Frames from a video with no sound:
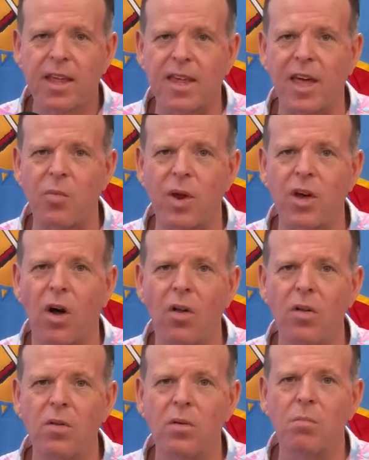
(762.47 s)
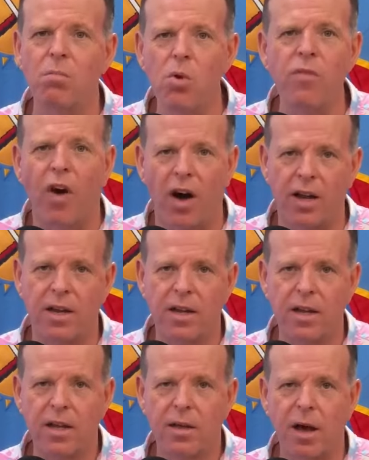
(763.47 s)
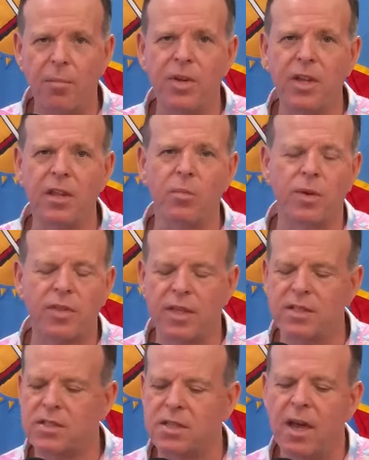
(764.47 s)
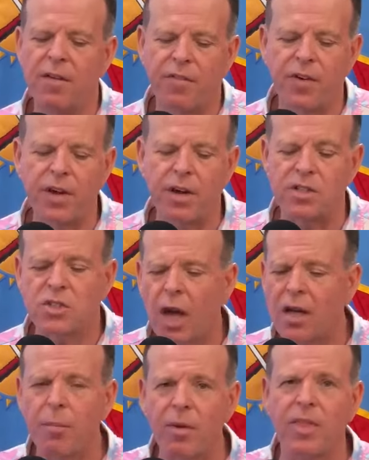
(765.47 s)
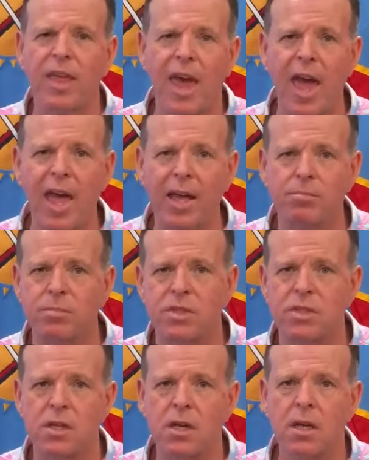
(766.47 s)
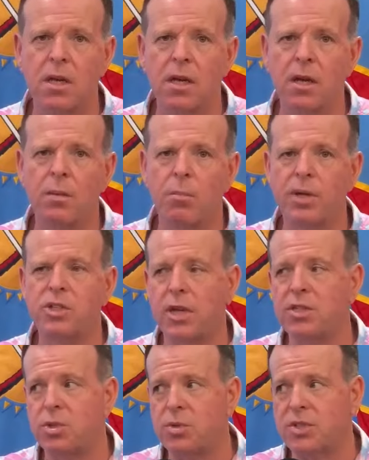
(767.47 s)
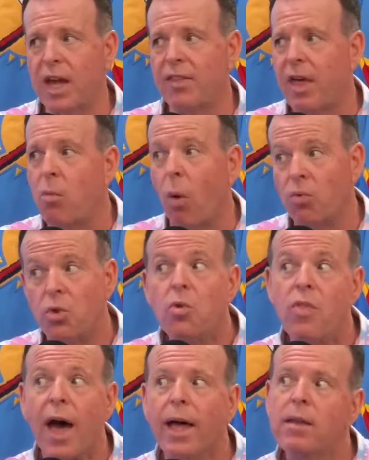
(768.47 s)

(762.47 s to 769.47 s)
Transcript: Can we all move on? I've been dealing with this for years. Talk about the games. But as you say, they won't do that.